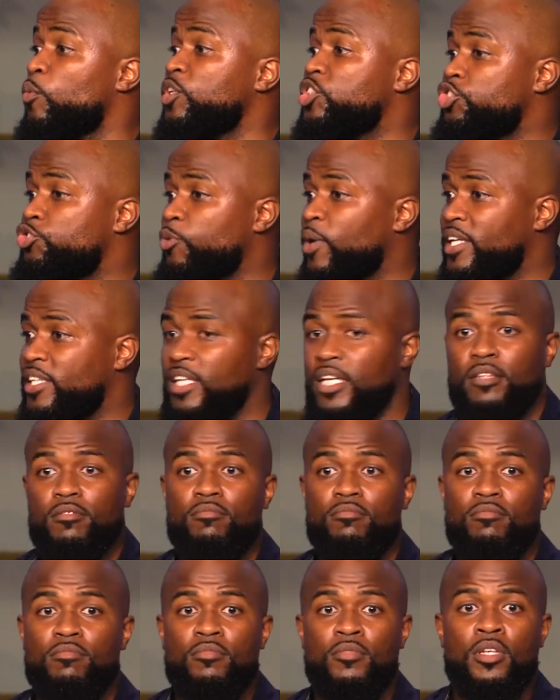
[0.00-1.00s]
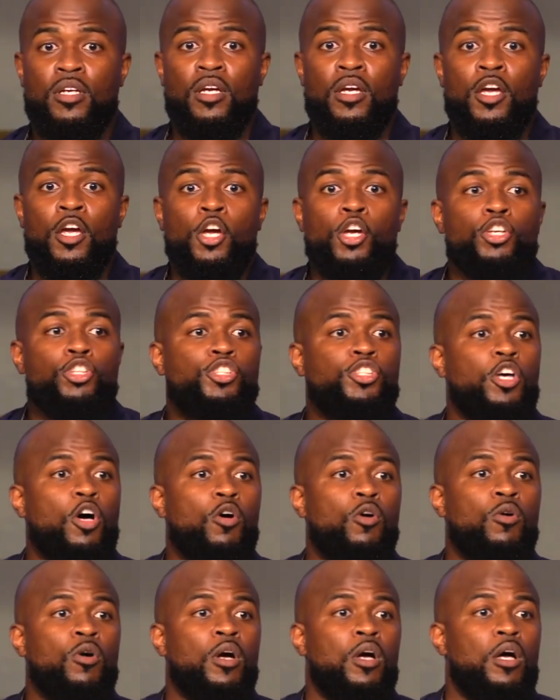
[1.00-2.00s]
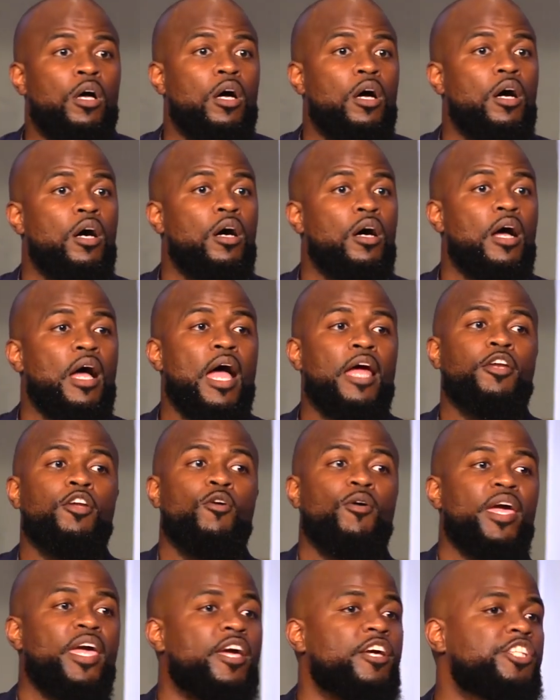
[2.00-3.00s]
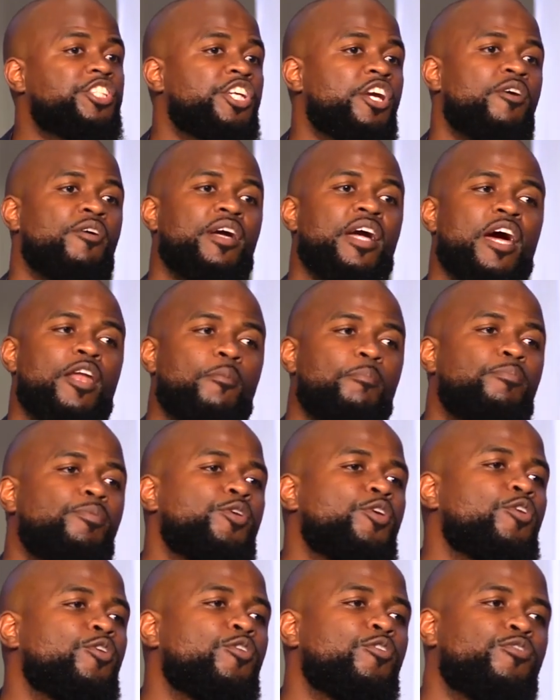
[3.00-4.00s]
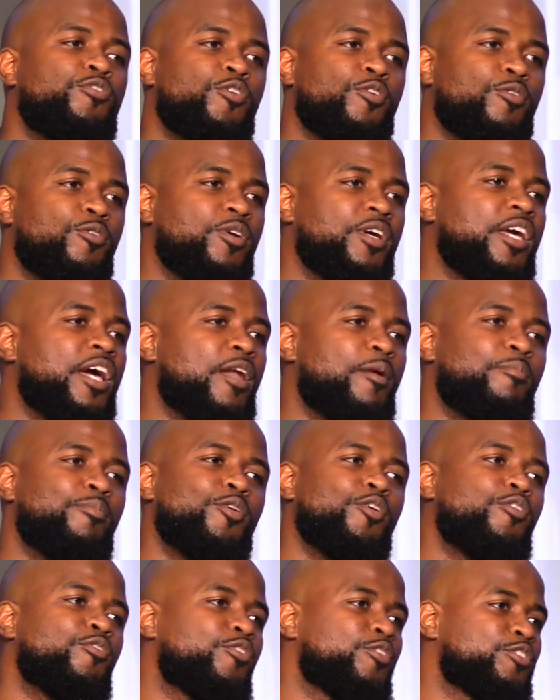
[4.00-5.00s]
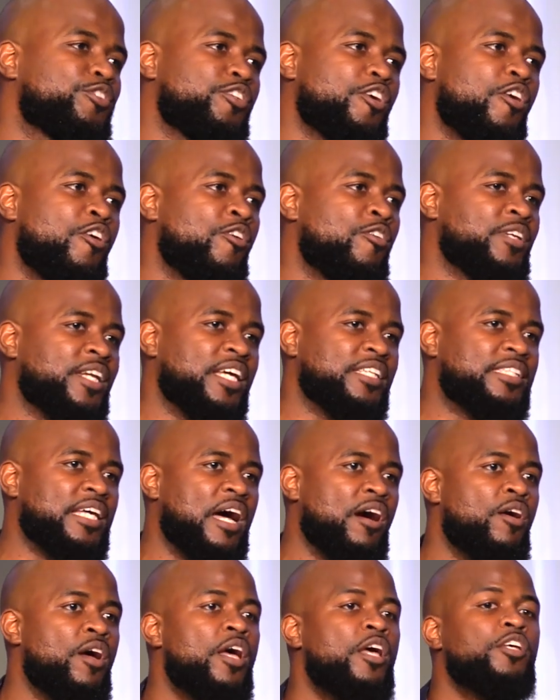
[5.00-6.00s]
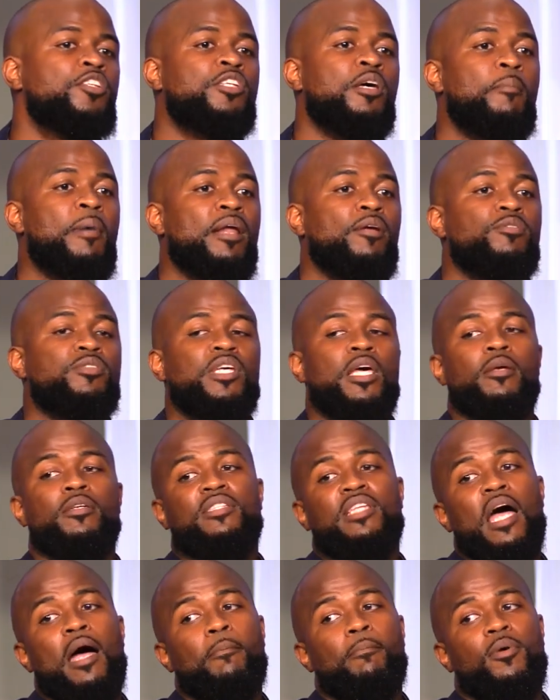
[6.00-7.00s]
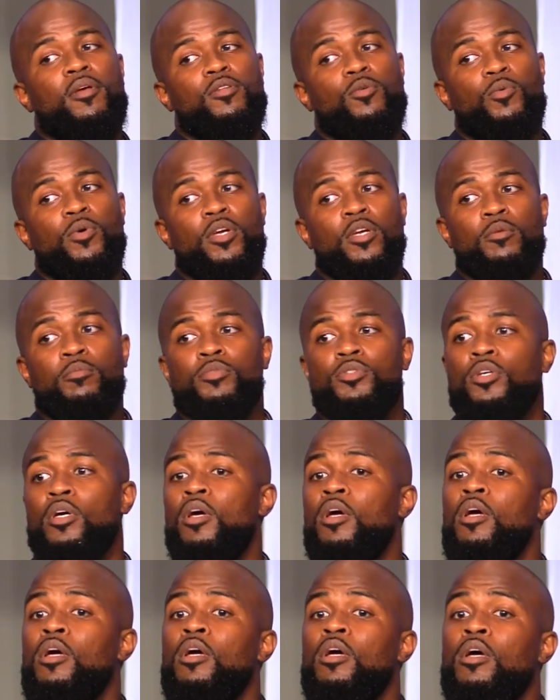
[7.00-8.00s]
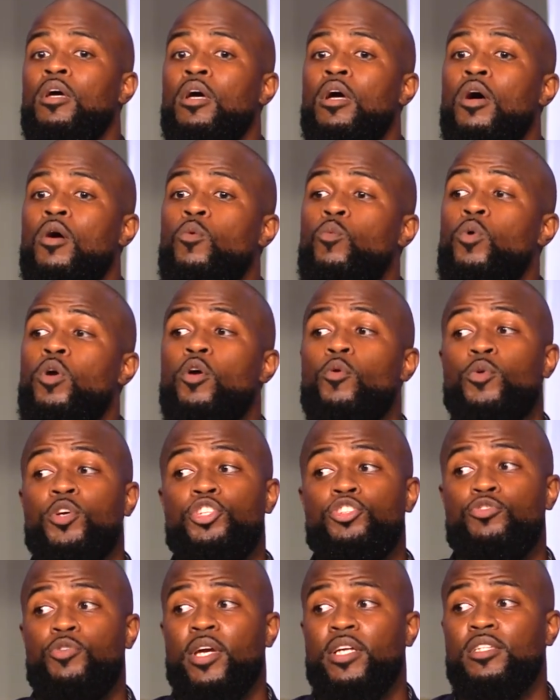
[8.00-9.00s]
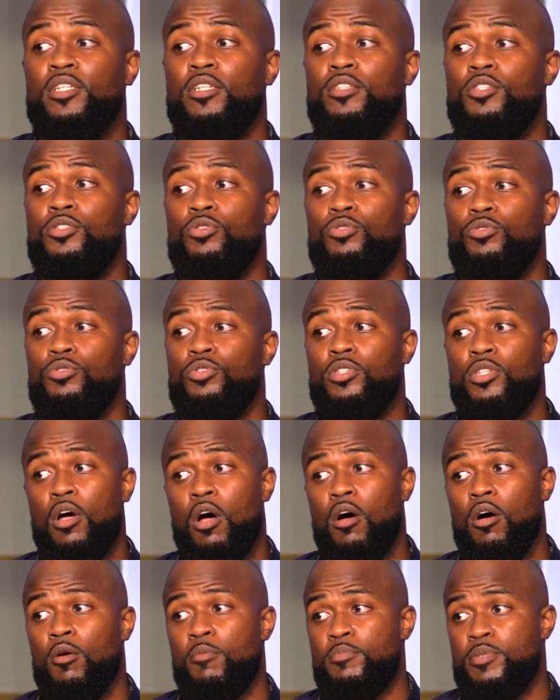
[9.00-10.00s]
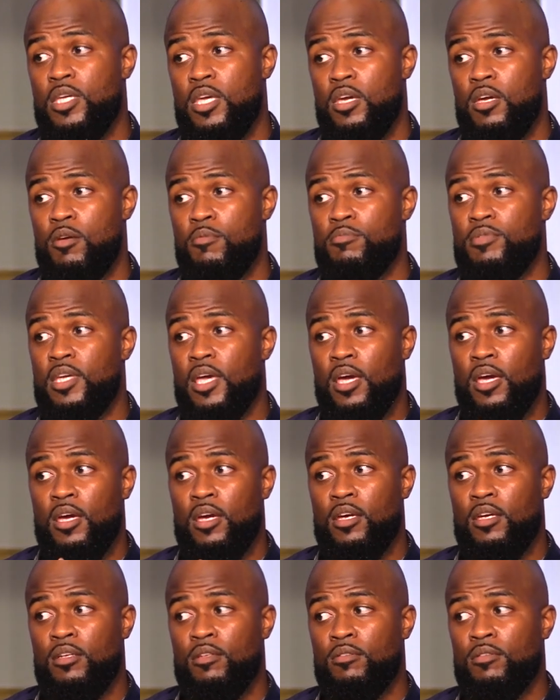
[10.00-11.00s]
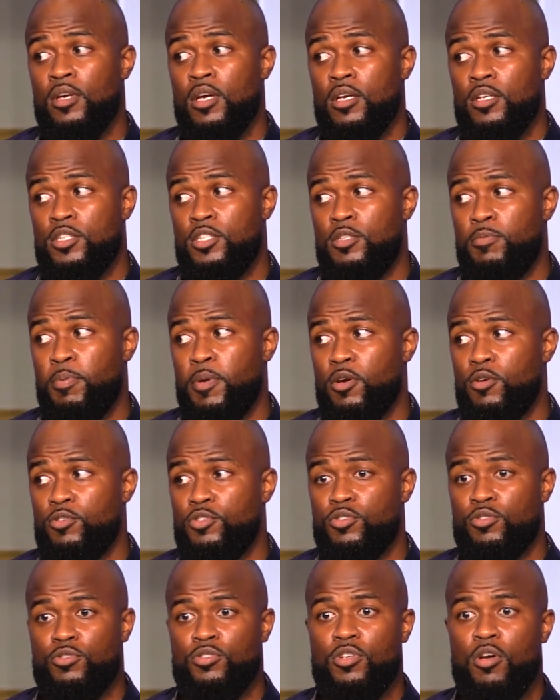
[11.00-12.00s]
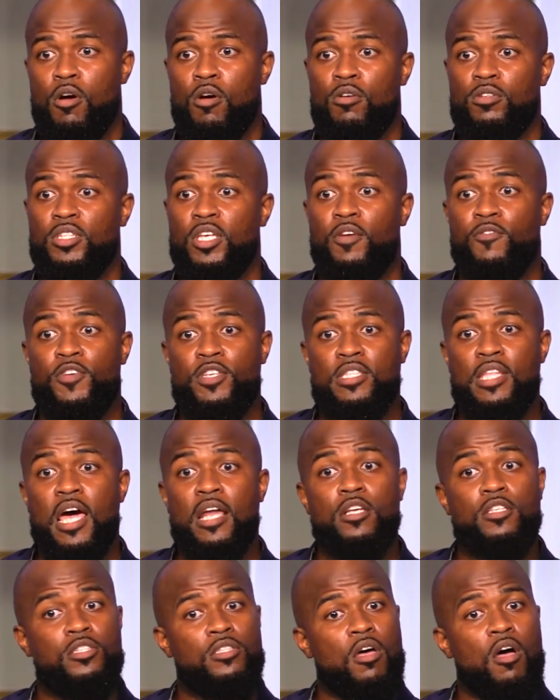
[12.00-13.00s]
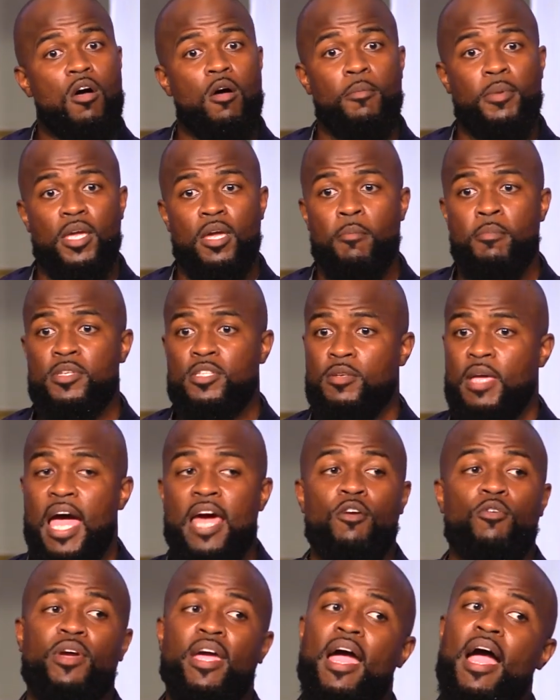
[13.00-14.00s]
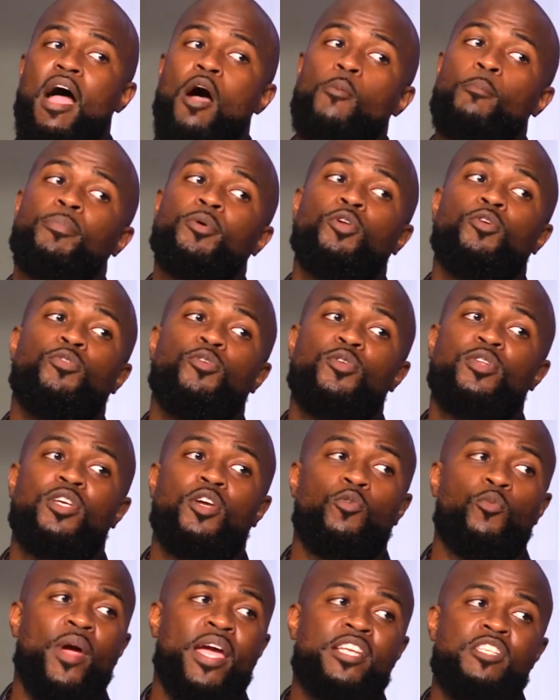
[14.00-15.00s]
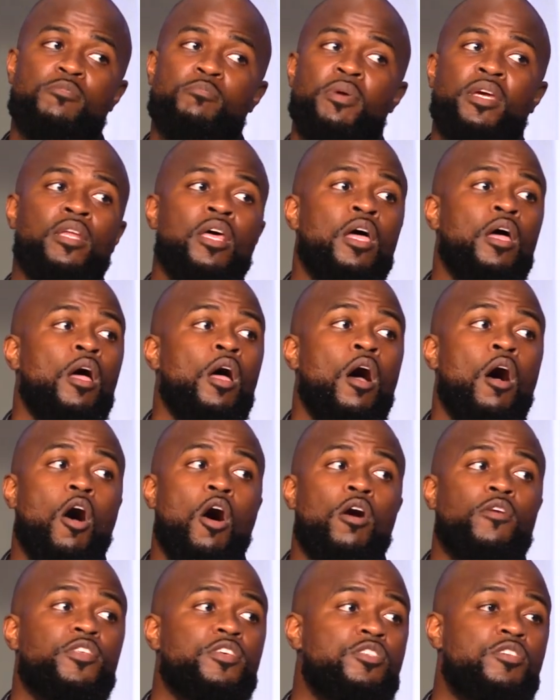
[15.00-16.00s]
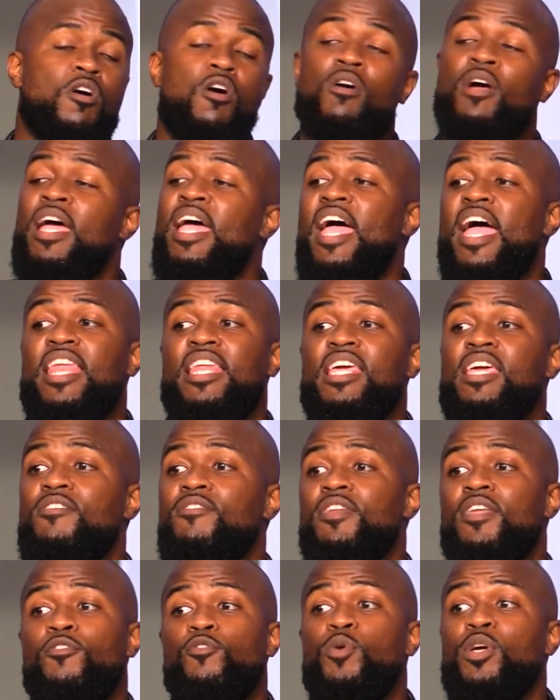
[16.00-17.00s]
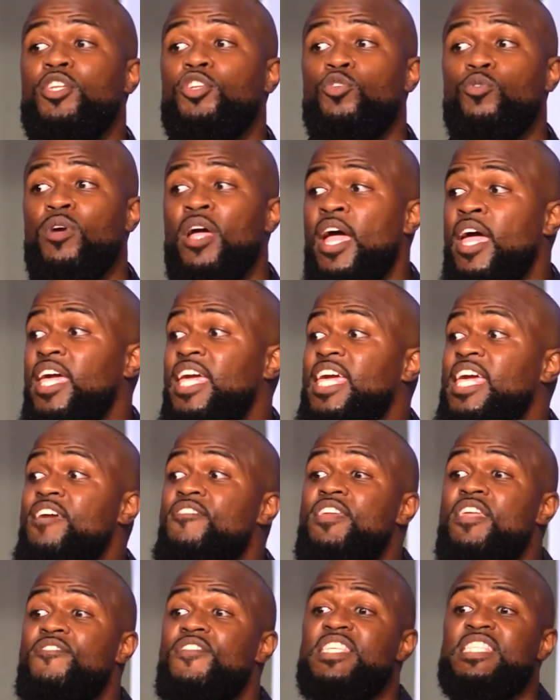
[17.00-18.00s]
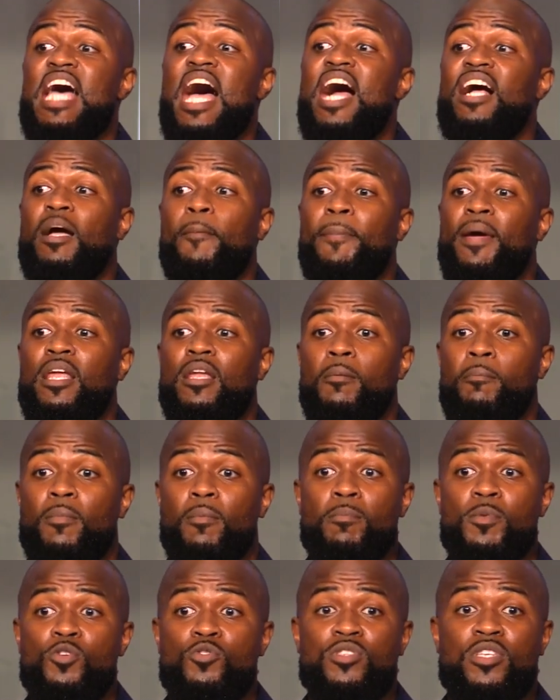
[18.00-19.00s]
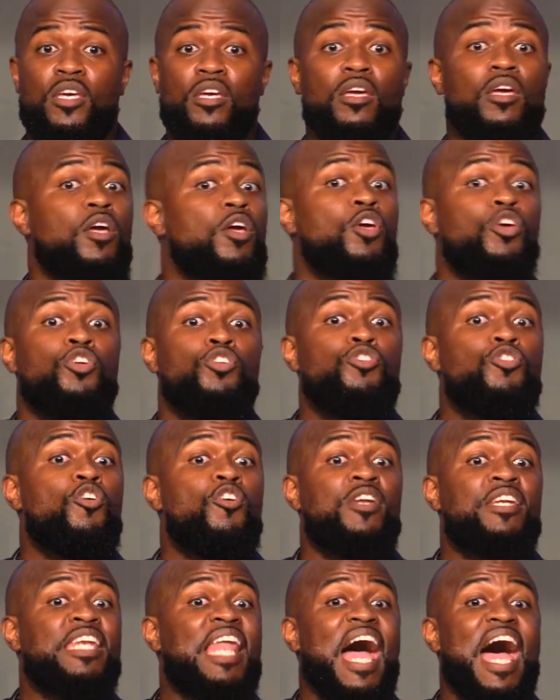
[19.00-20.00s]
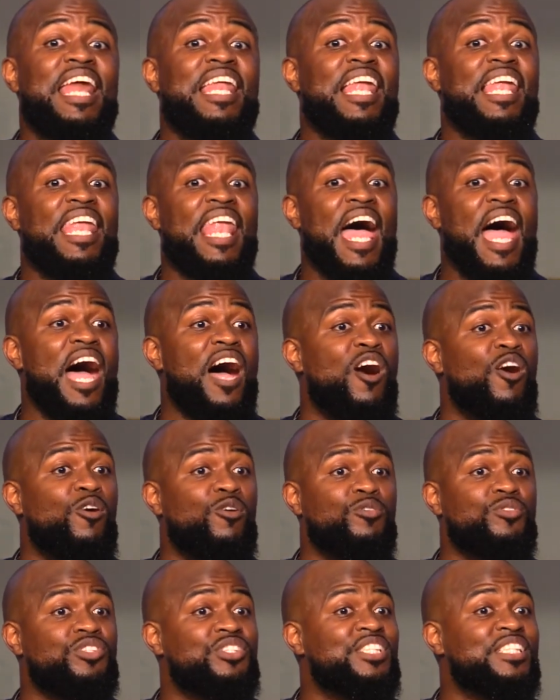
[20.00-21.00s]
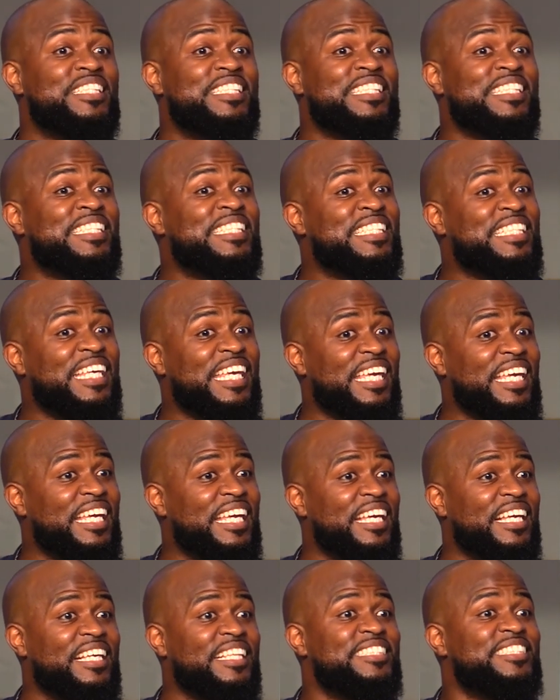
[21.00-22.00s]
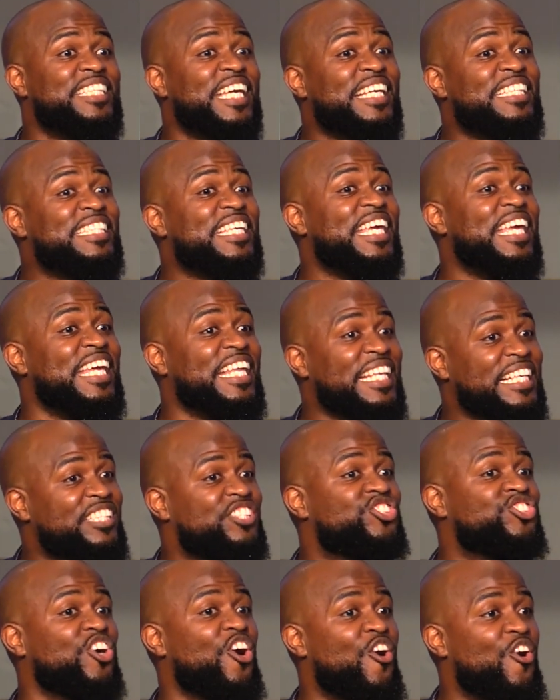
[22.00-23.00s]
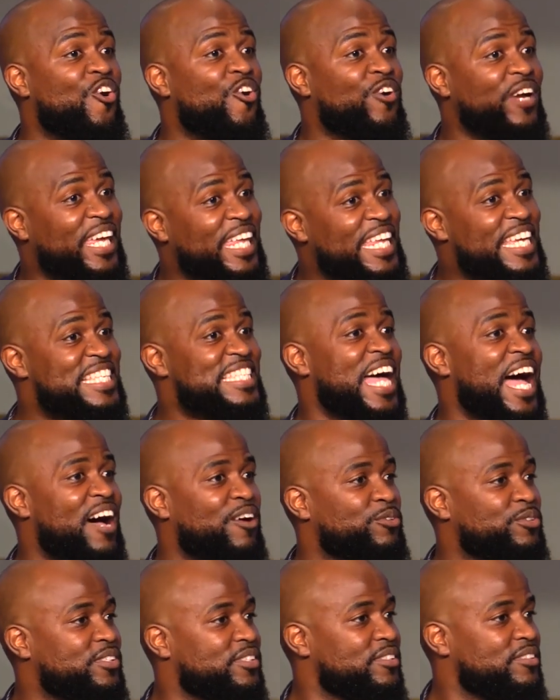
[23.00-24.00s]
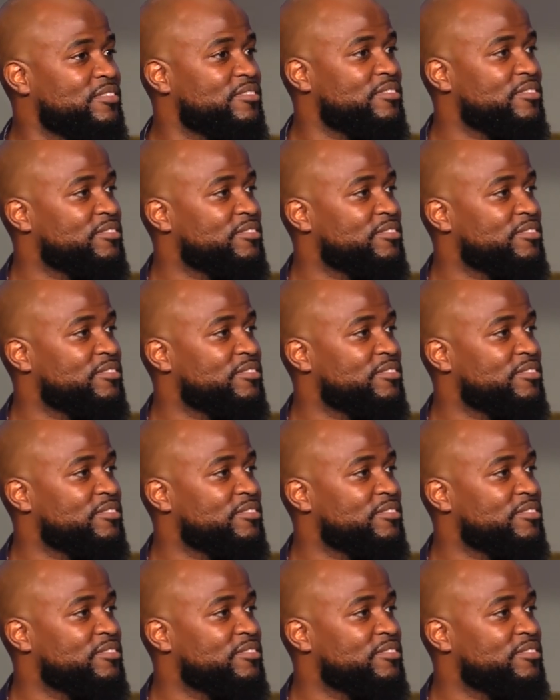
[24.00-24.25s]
restricted. So I know Ed Sheeran got a beautiful, he got a beautiful song that's out. Somebody will say, stop, Brother Williams. We're restricted to psalms, hymns, and spiritual songs. If it's not a psalm, hymn, I don't care how beautiful the arrangement or the song, and even if we do, even if it's a cappella music, you're not allowed to sing just any song in his house.